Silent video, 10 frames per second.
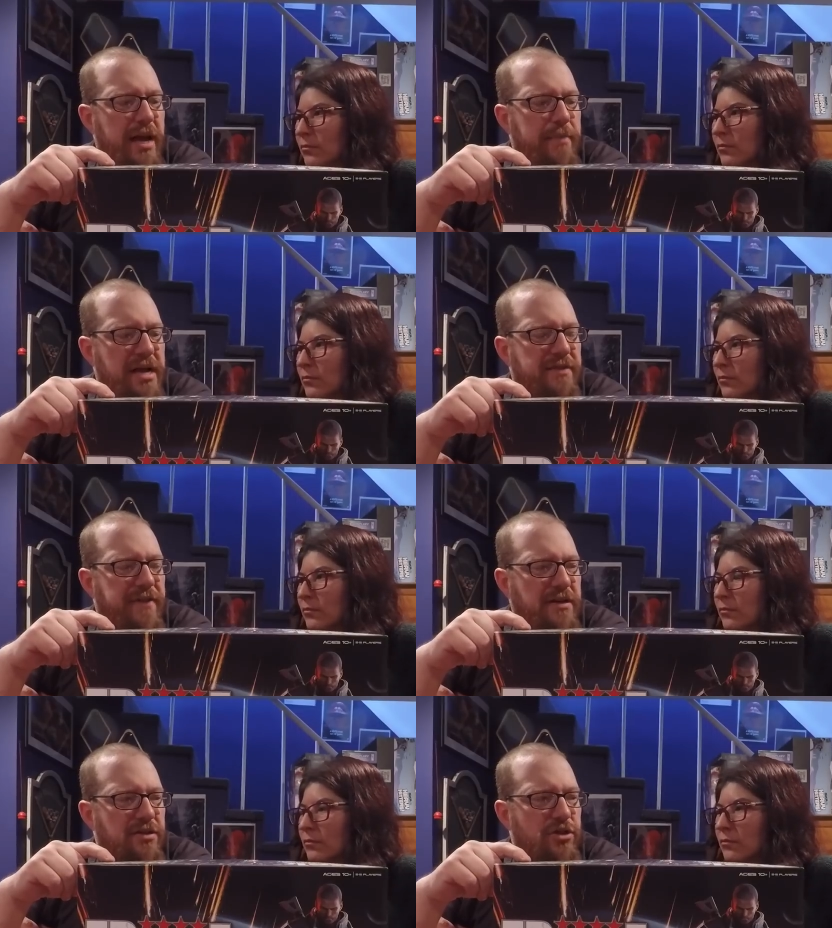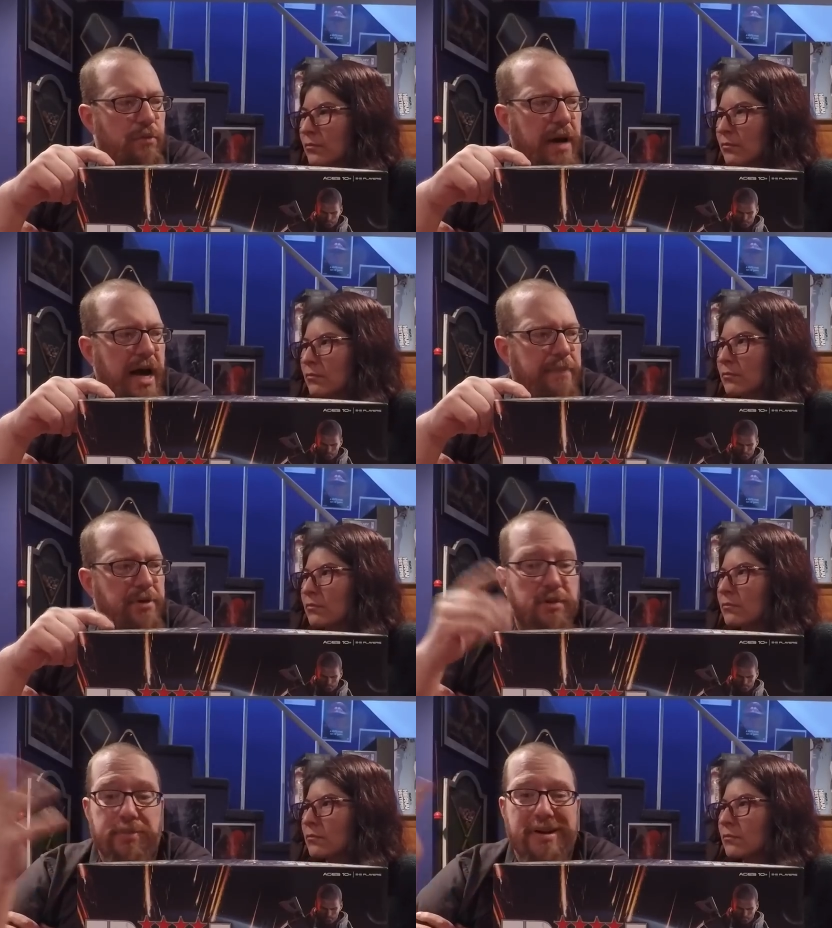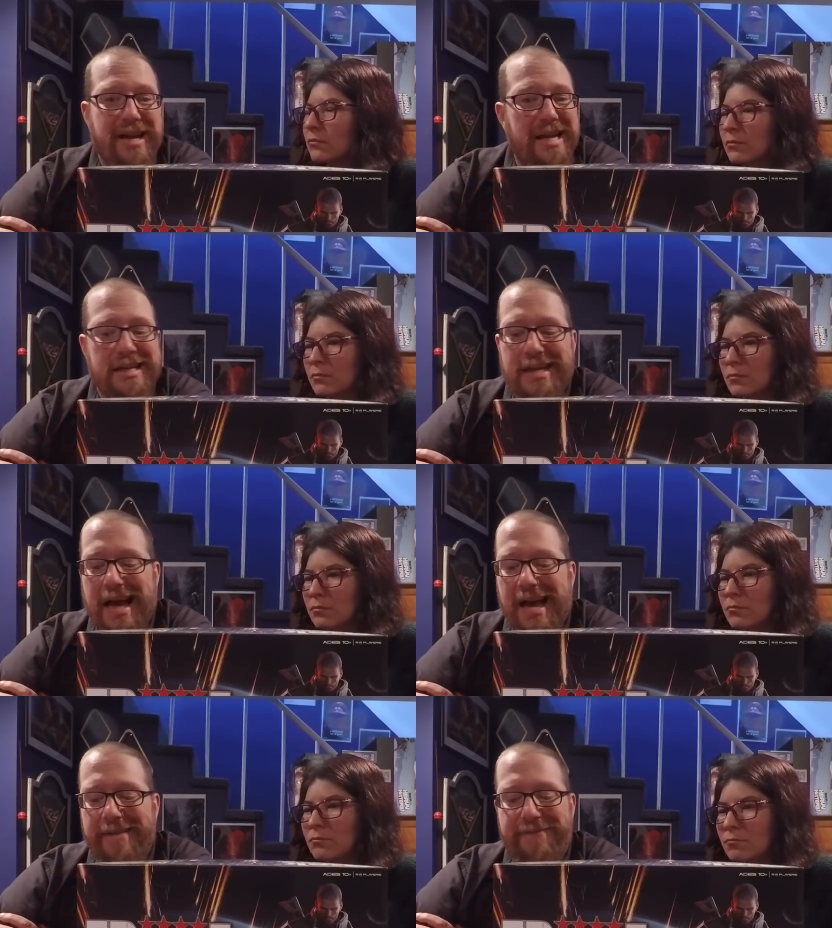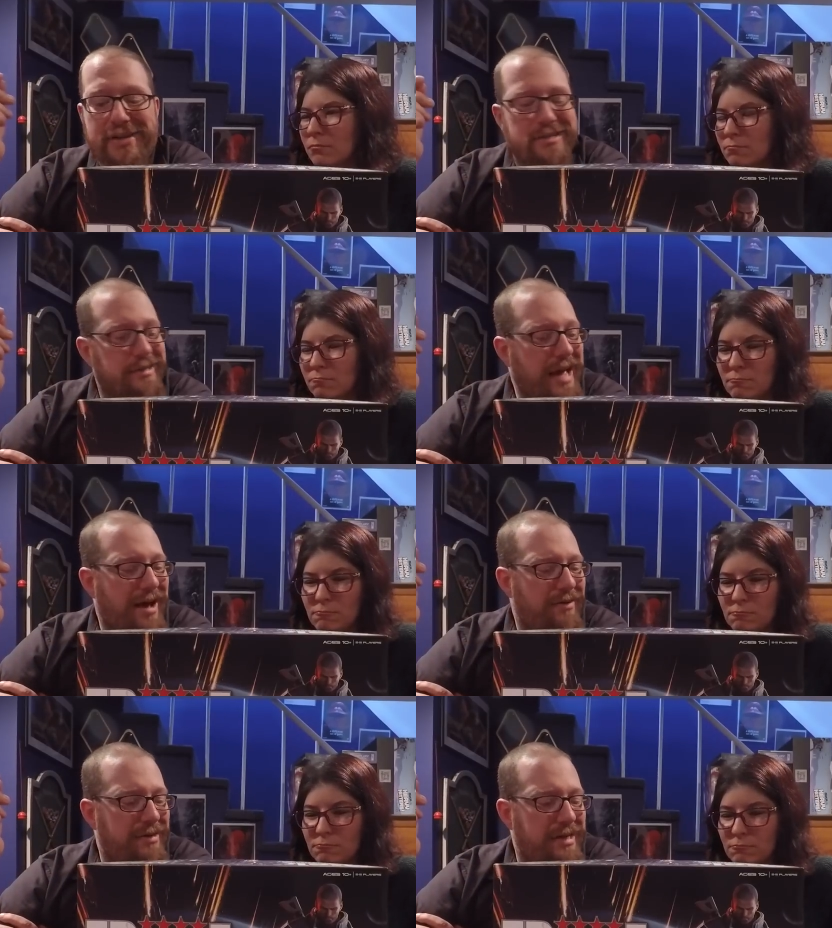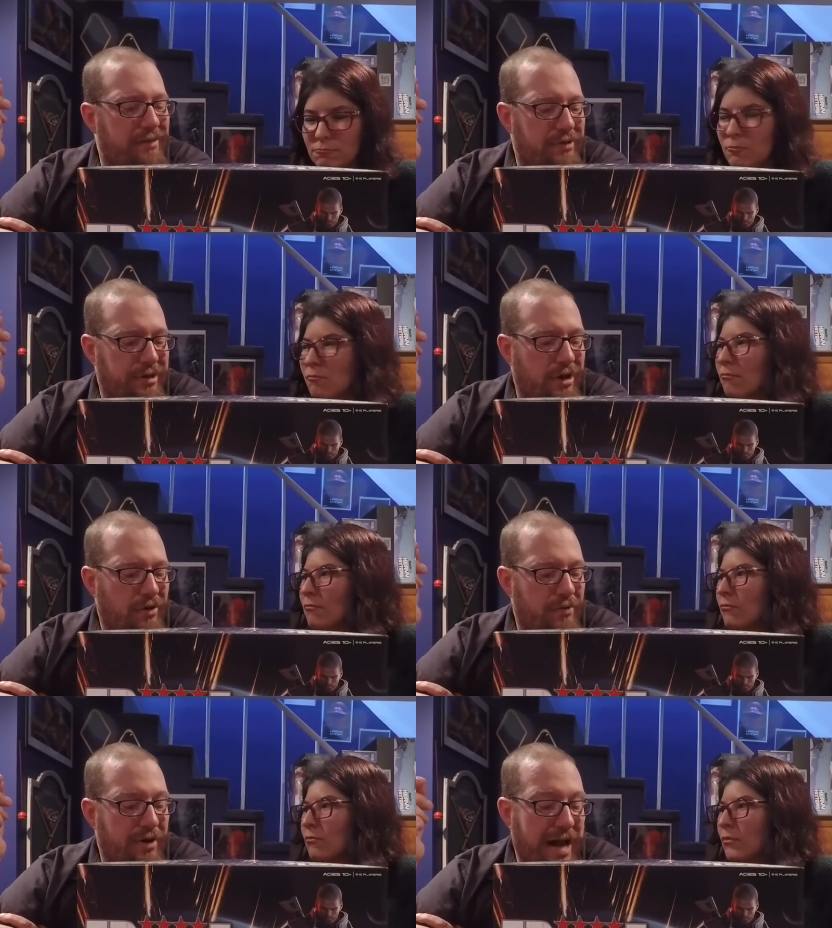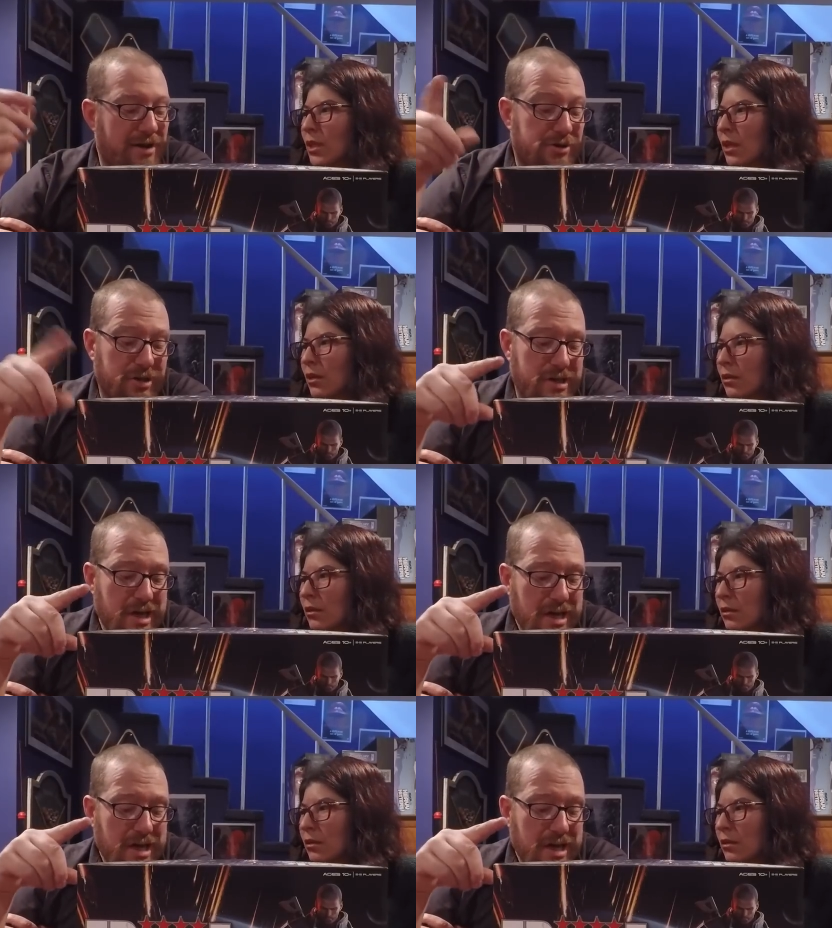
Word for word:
Speaker 1: Mass Effect is so popular, but it kind of fizzled out and didn't really go anywhere. And actually,